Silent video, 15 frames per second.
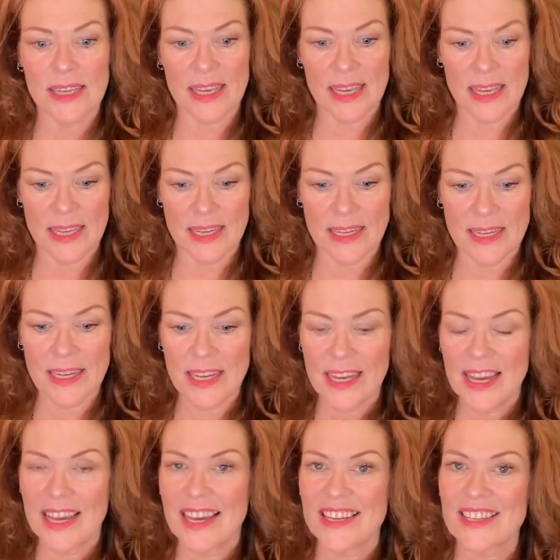in
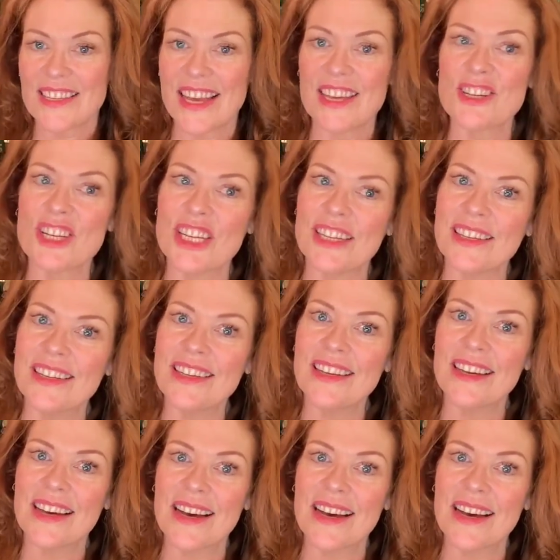session